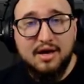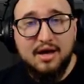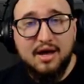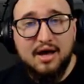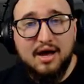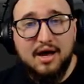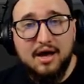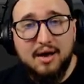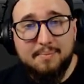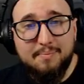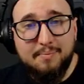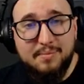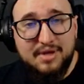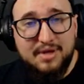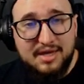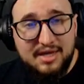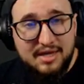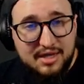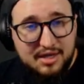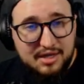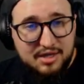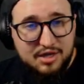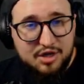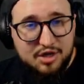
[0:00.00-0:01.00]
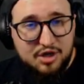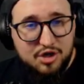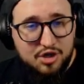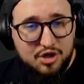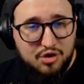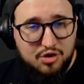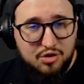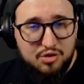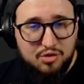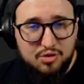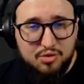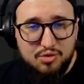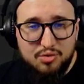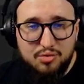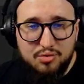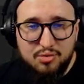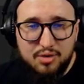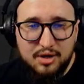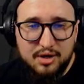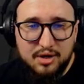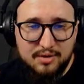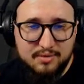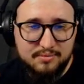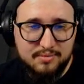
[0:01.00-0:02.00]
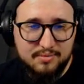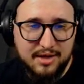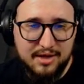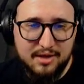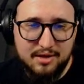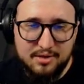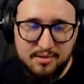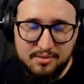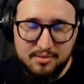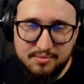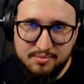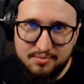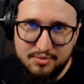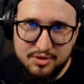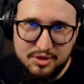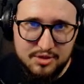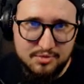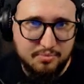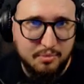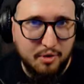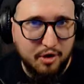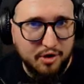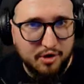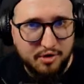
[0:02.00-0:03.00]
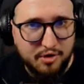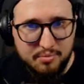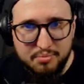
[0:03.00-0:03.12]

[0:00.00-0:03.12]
EQ, like smart